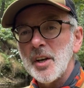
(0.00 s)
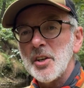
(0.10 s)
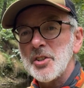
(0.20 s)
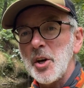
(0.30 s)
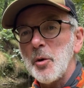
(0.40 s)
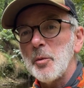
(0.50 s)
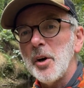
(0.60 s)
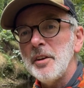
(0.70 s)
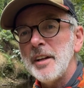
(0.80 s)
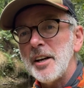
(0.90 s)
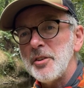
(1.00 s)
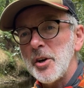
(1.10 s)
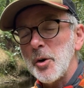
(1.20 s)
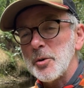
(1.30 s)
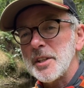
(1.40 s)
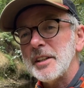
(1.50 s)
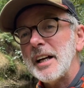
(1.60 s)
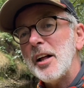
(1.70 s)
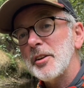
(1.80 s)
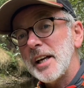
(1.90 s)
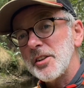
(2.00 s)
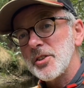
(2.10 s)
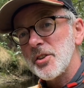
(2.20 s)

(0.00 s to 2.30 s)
So on that note, I'll get to